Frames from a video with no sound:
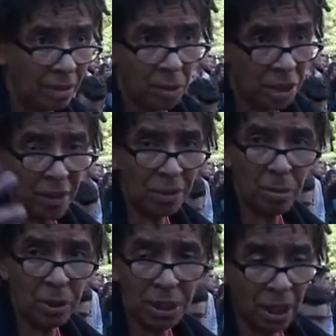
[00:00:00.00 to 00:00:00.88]
which
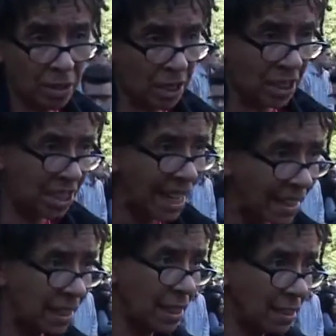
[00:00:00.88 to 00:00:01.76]
everybody knows is
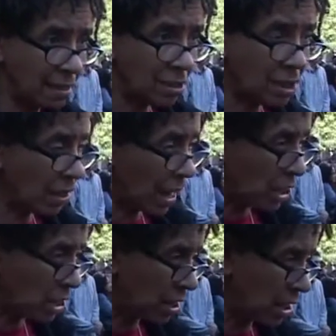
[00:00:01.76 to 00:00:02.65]
deadly, so
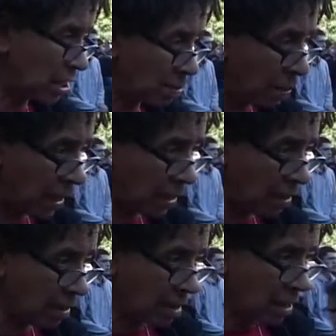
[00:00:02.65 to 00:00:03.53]
that should
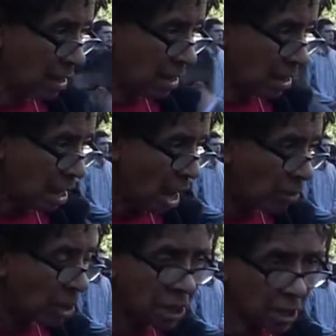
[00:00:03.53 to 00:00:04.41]
disappear.
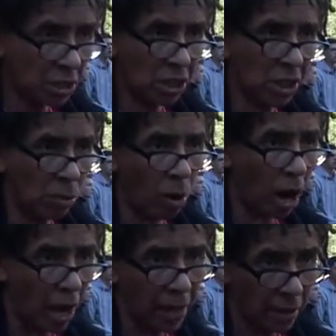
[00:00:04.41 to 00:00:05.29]
And we don't see
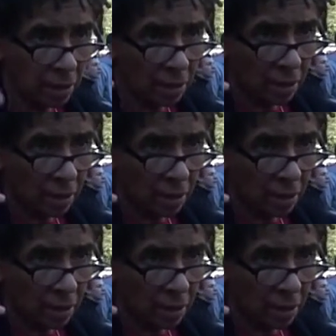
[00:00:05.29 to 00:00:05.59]
why,